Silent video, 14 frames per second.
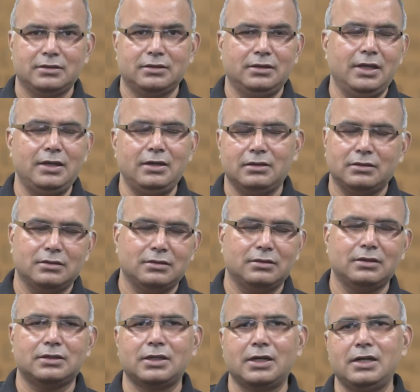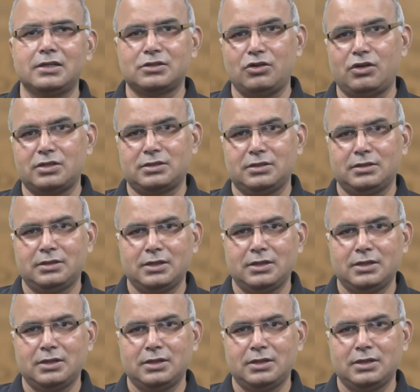then the thrill is lost.